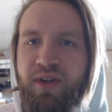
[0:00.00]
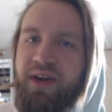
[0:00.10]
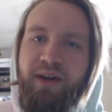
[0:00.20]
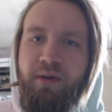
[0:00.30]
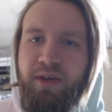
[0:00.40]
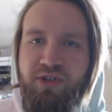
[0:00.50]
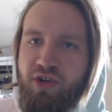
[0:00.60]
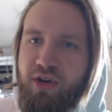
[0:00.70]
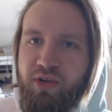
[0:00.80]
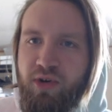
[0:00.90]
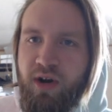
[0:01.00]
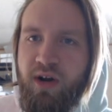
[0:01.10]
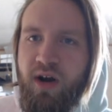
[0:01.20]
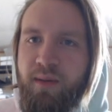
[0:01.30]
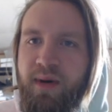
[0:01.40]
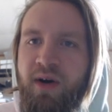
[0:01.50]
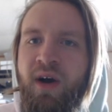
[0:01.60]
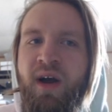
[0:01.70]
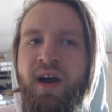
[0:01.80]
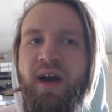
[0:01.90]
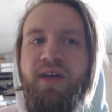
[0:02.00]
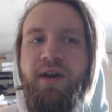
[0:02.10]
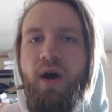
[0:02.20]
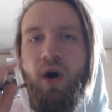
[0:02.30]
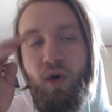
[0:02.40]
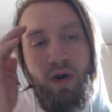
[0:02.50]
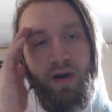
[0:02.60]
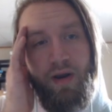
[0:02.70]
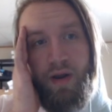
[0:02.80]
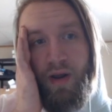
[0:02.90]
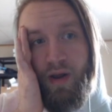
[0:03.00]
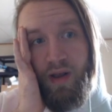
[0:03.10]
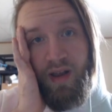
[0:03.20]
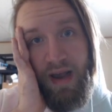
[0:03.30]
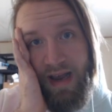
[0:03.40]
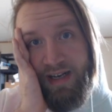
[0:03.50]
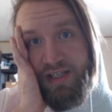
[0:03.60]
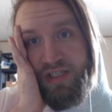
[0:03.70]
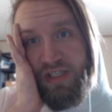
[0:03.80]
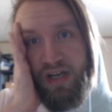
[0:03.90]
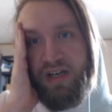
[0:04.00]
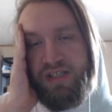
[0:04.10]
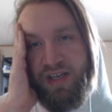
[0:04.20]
like a really strong 2-card combo. And then Ogre kind of sucks.